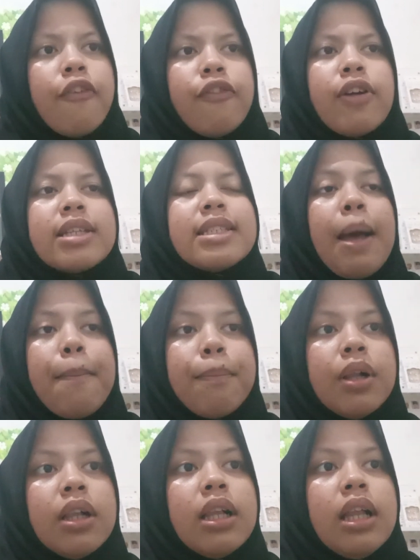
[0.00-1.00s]
For
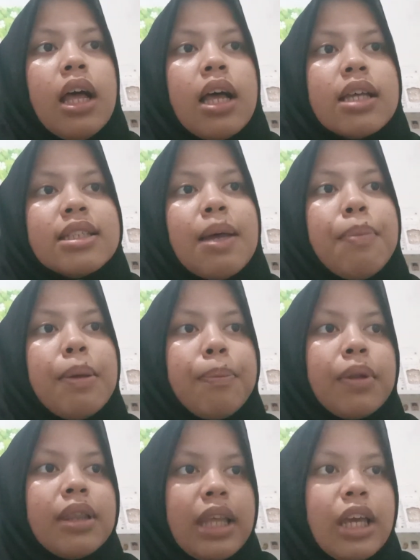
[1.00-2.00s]
example, some
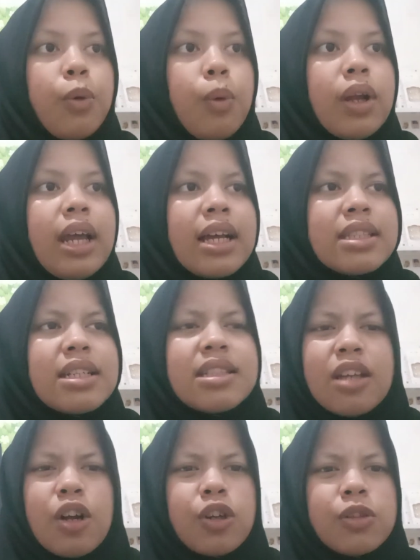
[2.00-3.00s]
people think one accent
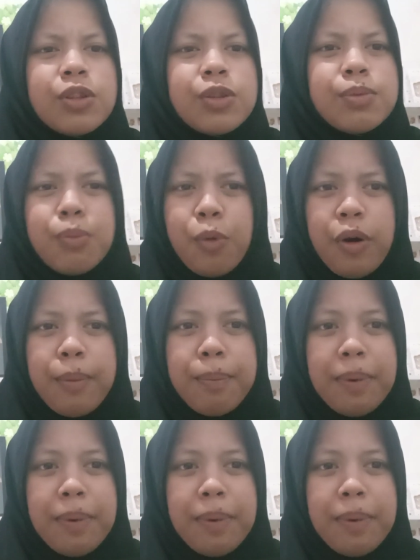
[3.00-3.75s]
sounds more